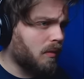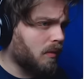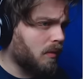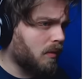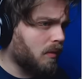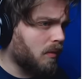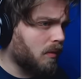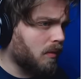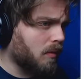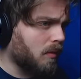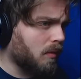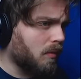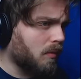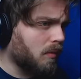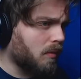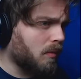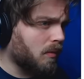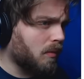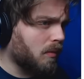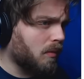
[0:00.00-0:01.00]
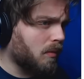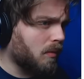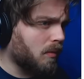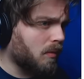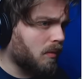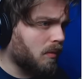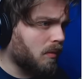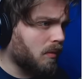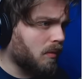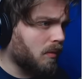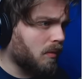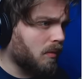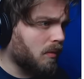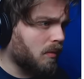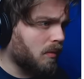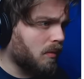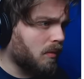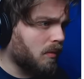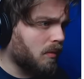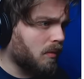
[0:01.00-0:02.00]

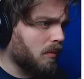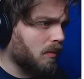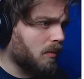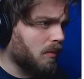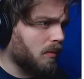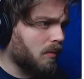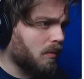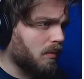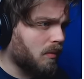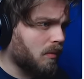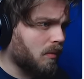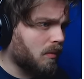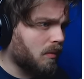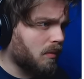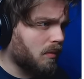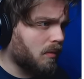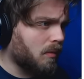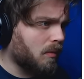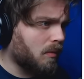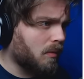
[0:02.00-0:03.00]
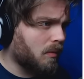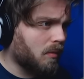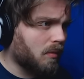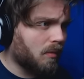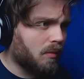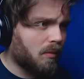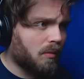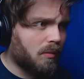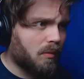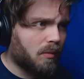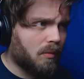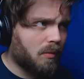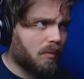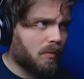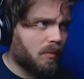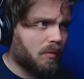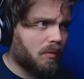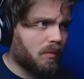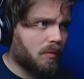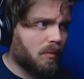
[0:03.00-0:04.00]

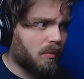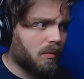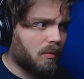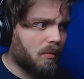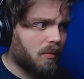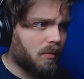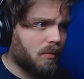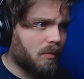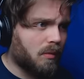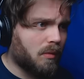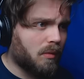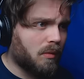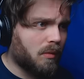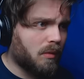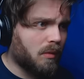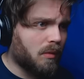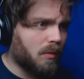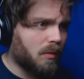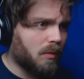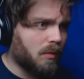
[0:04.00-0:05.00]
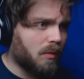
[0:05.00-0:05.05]
[no speech]